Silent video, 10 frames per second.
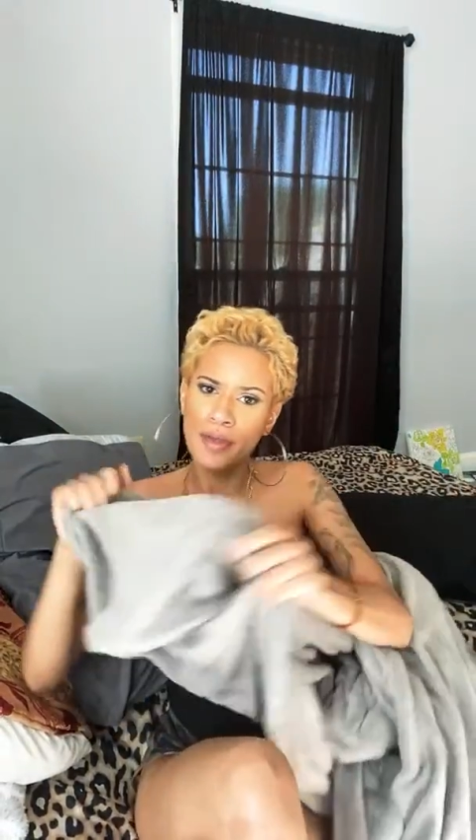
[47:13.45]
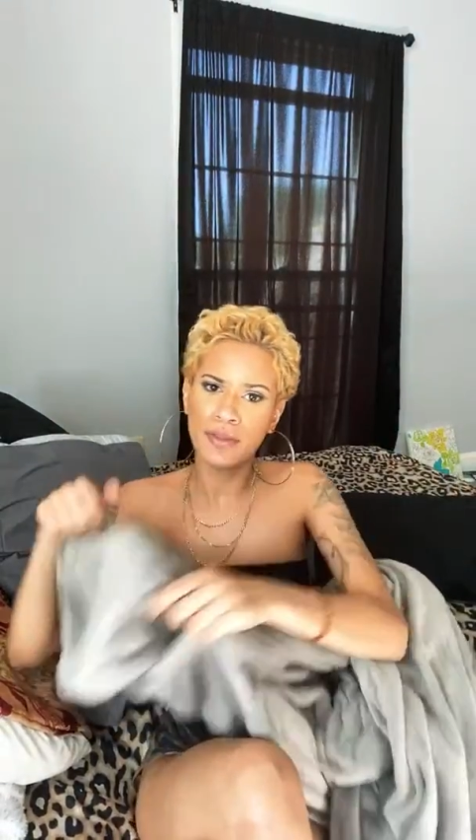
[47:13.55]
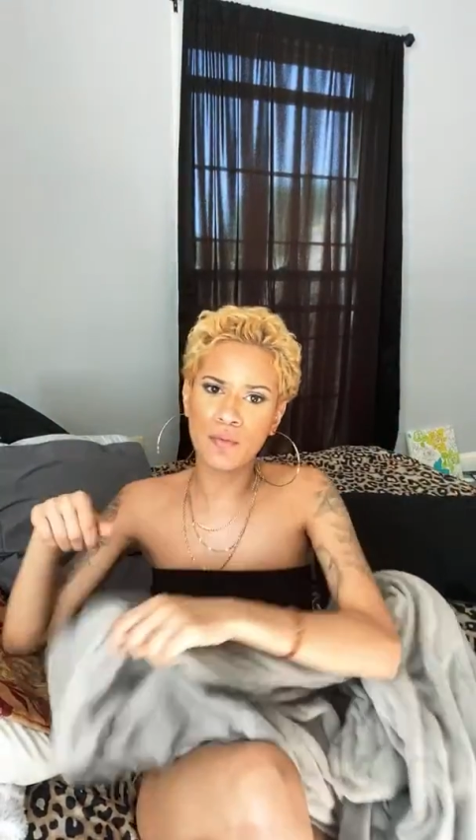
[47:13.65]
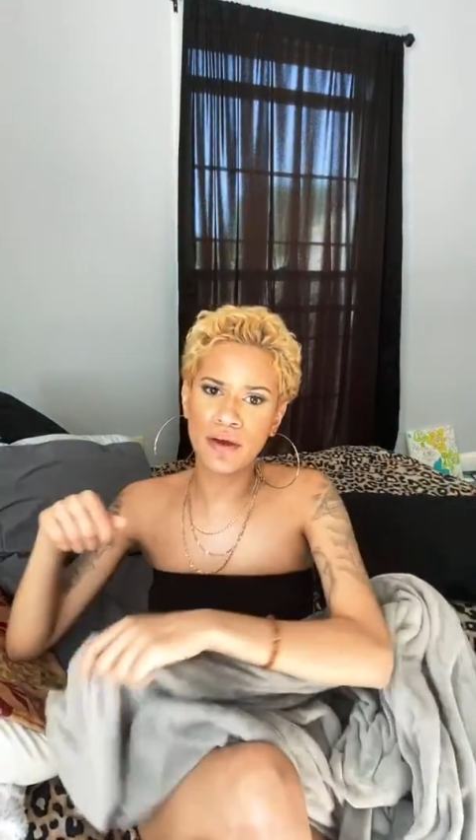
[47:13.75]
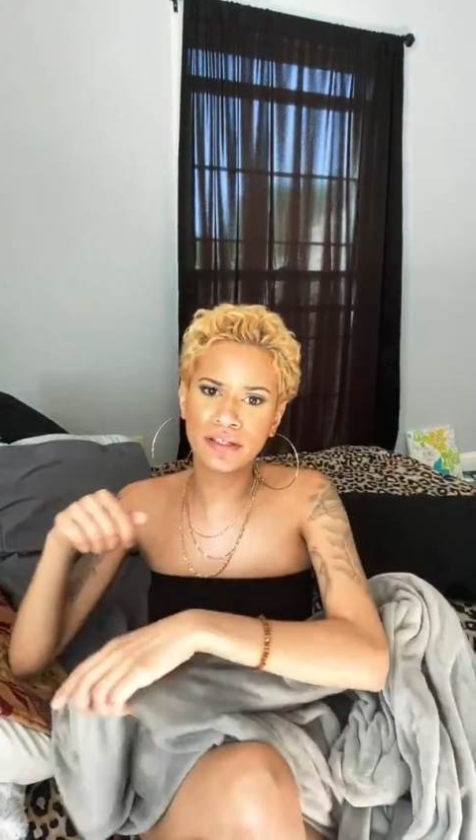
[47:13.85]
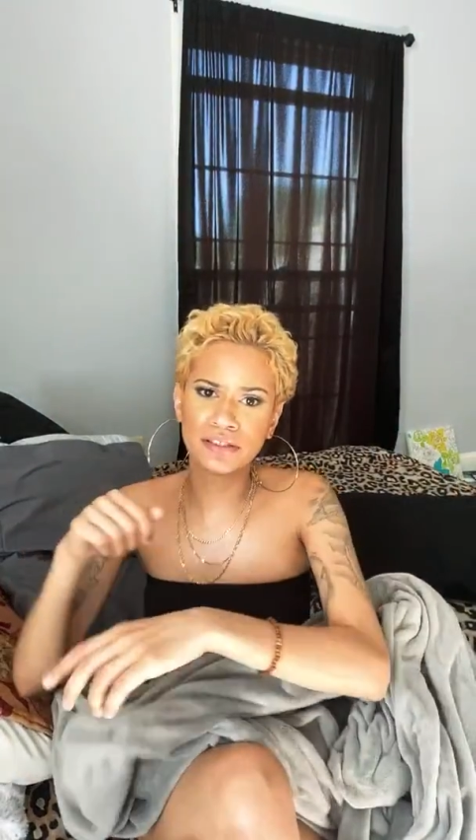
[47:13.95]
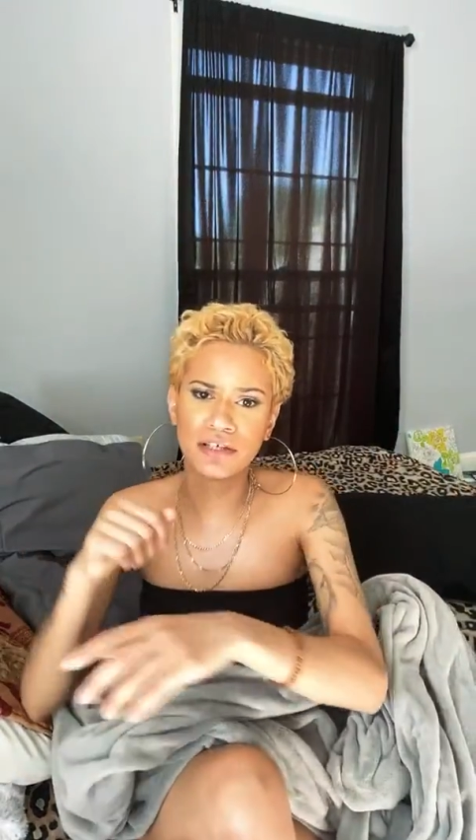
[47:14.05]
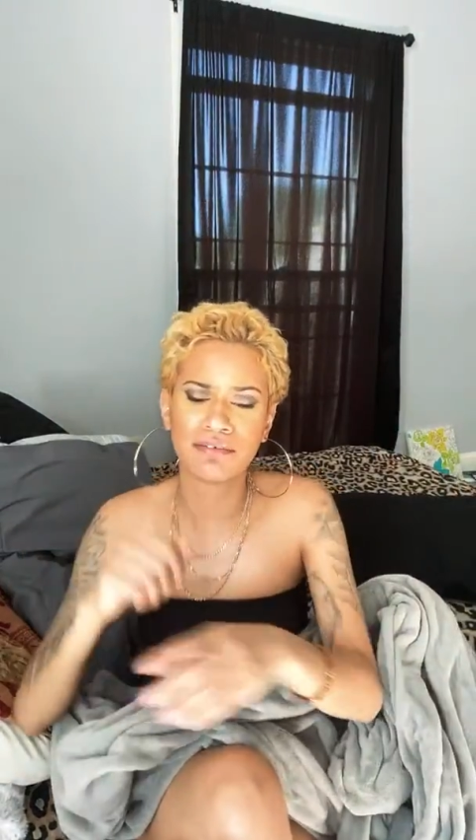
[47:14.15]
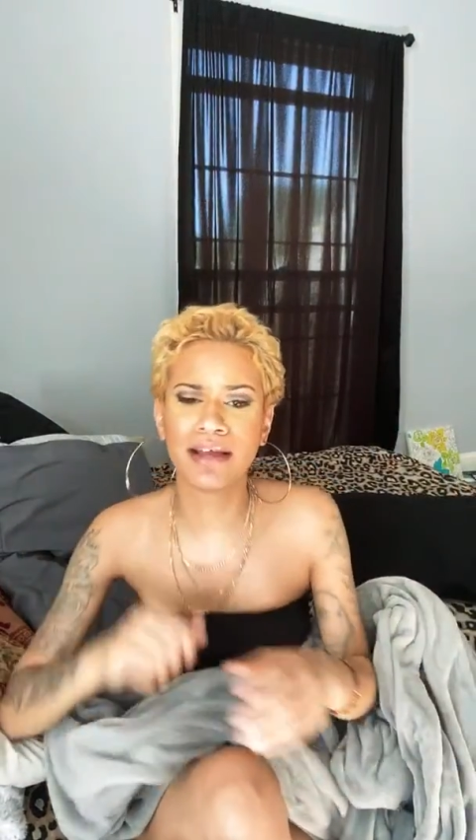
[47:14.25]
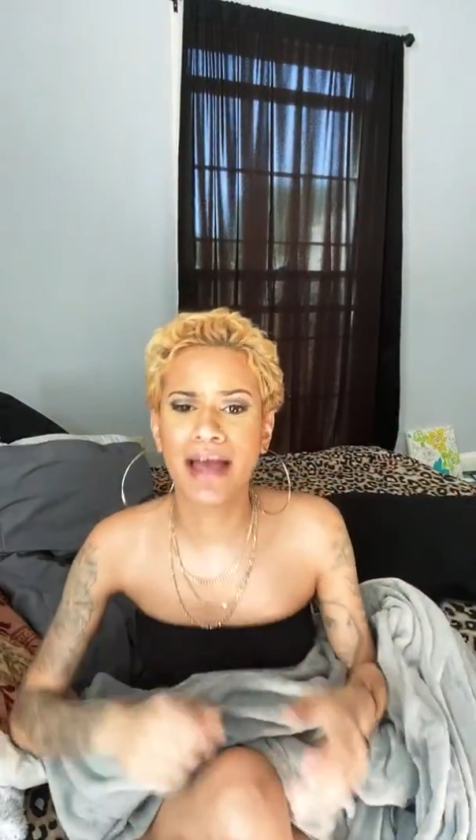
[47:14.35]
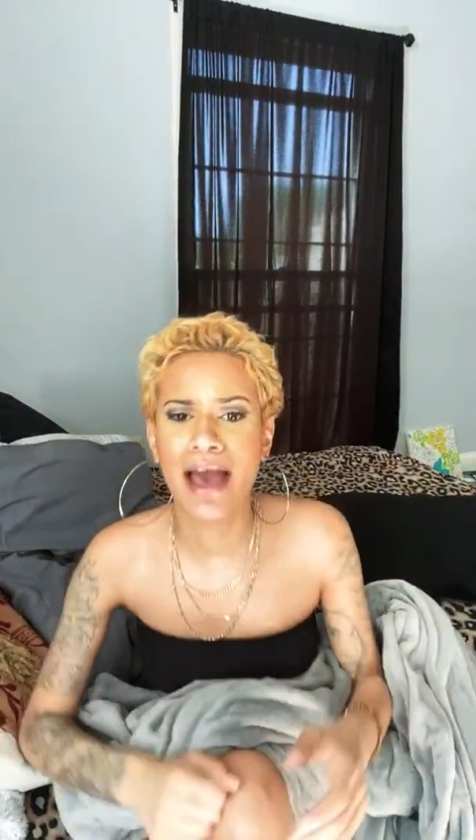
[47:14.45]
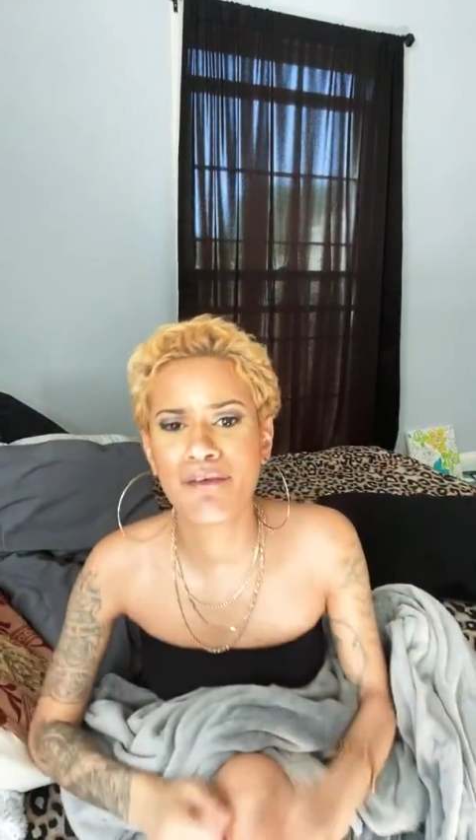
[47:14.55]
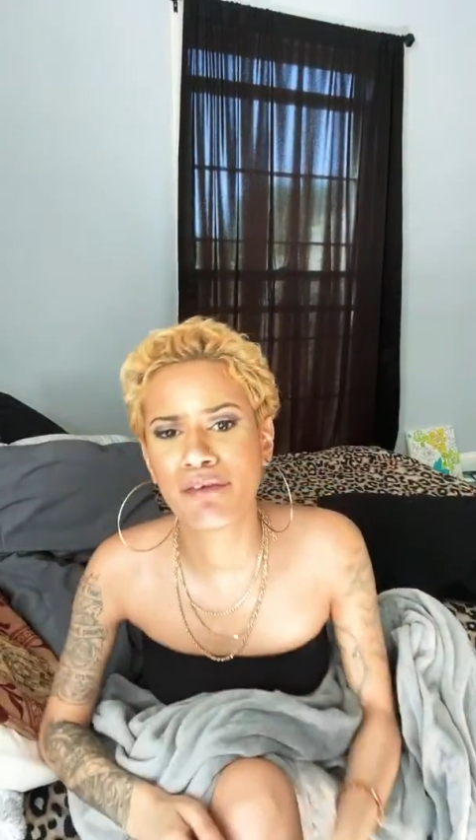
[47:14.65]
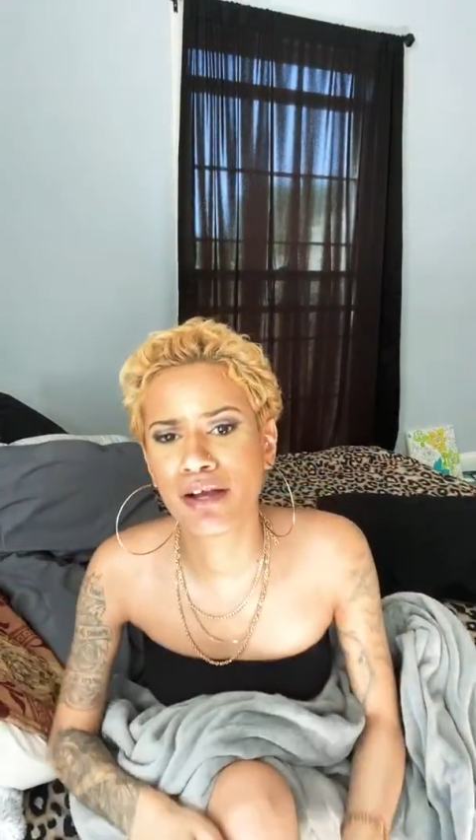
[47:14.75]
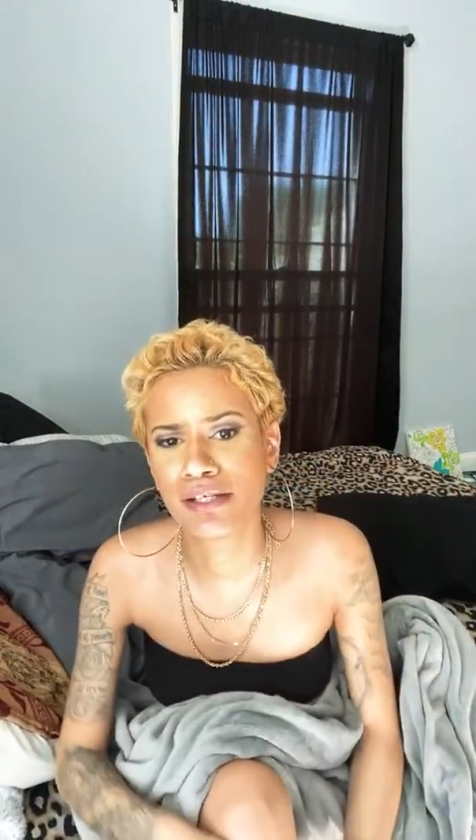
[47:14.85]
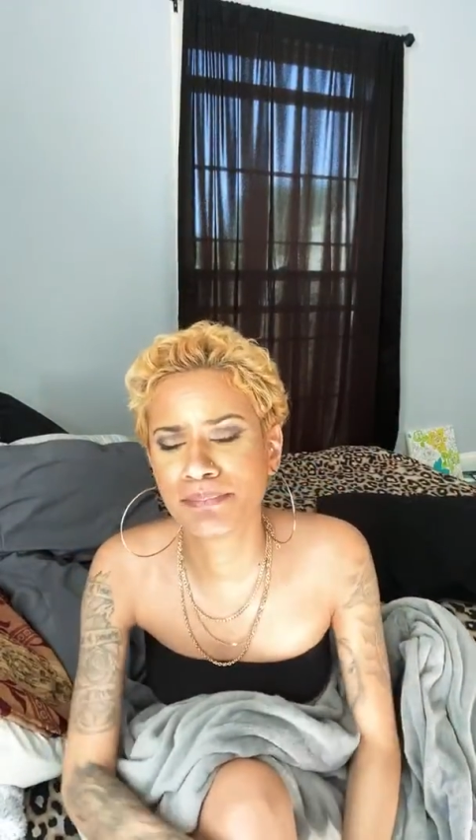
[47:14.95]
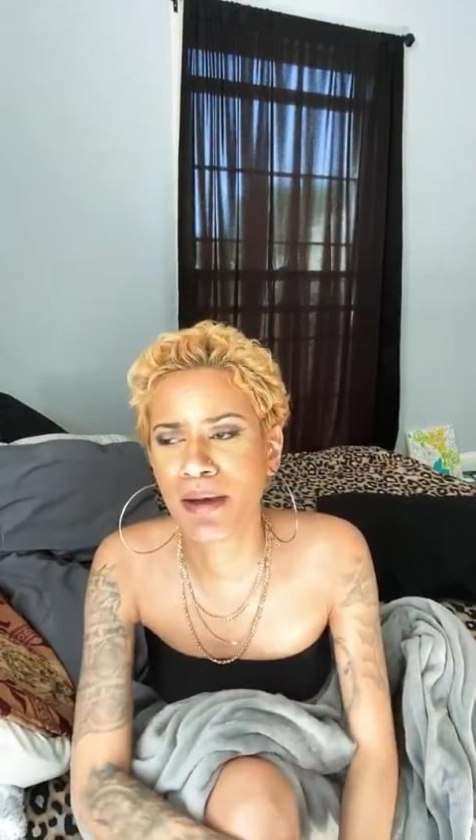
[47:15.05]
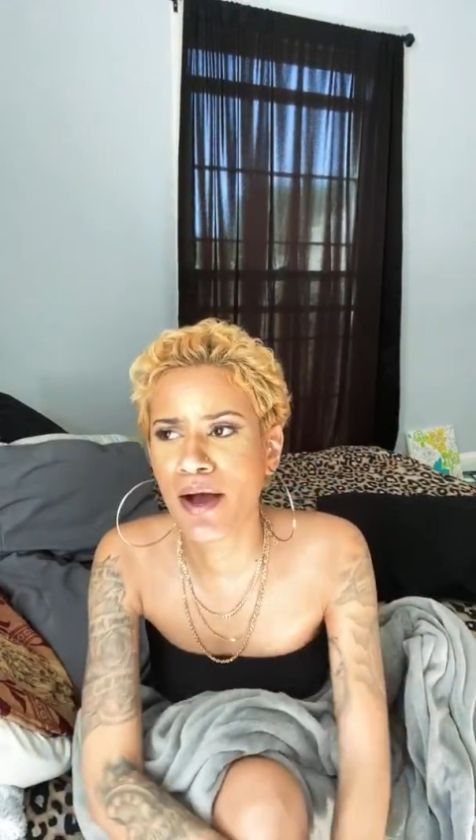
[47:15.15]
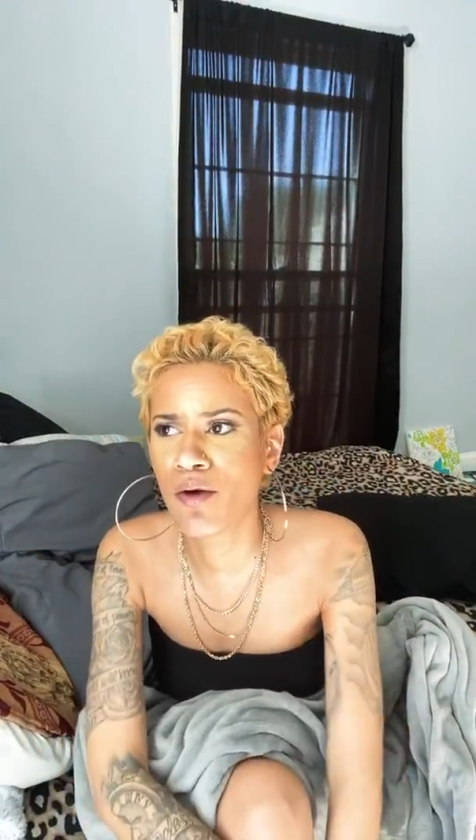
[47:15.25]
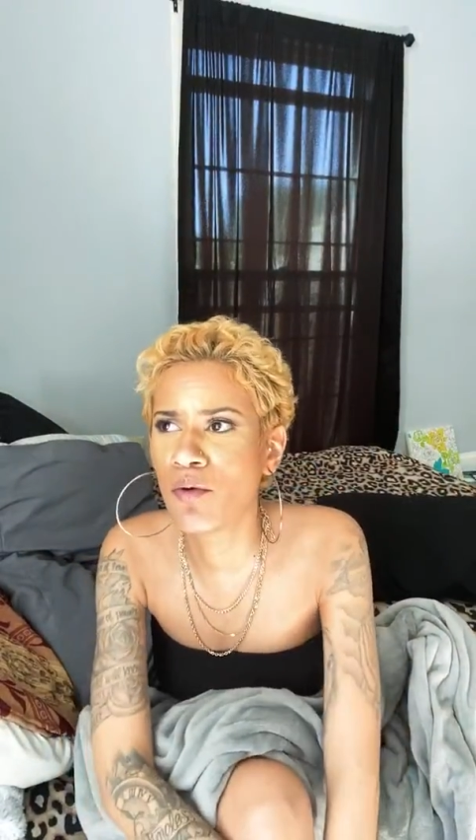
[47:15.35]
they're wearing stuff like Africa's
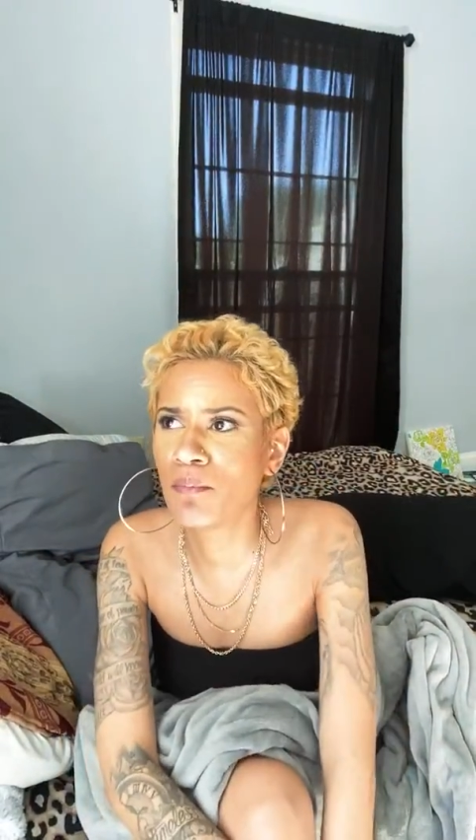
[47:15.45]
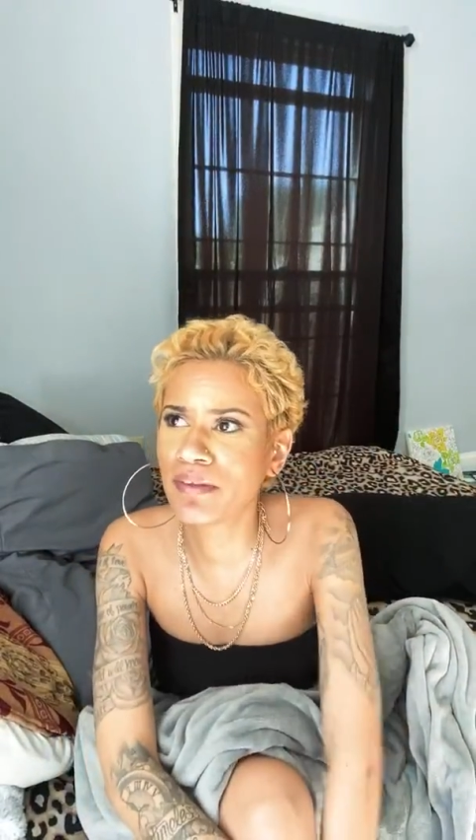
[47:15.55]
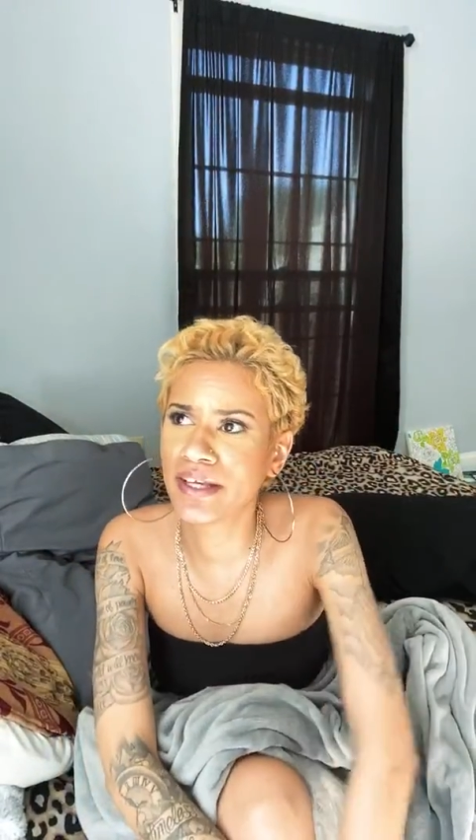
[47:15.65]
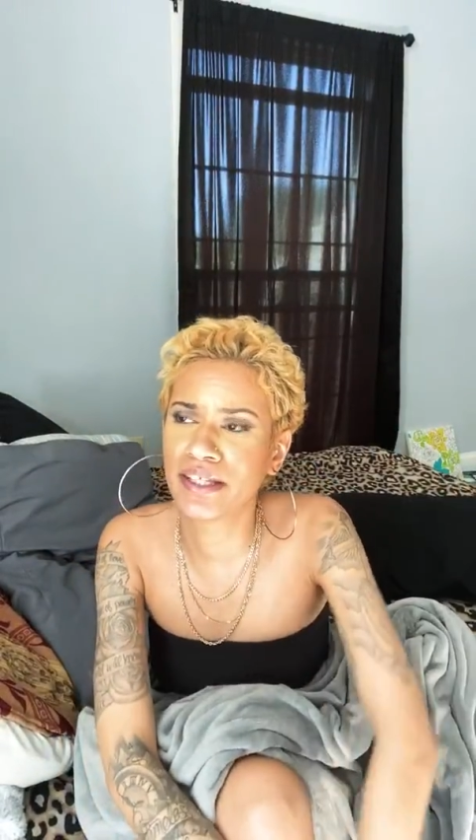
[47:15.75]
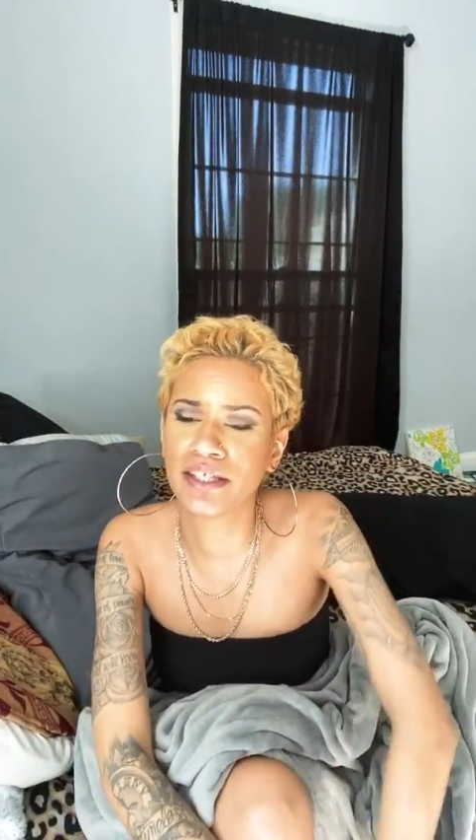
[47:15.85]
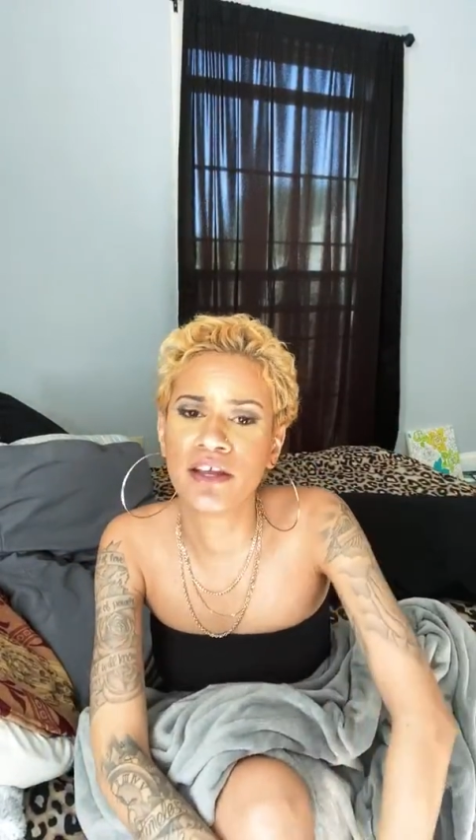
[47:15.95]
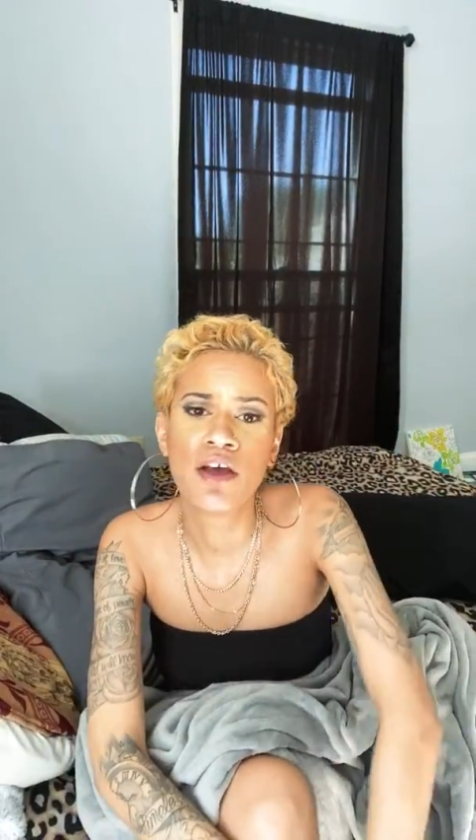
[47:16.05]
my homeland and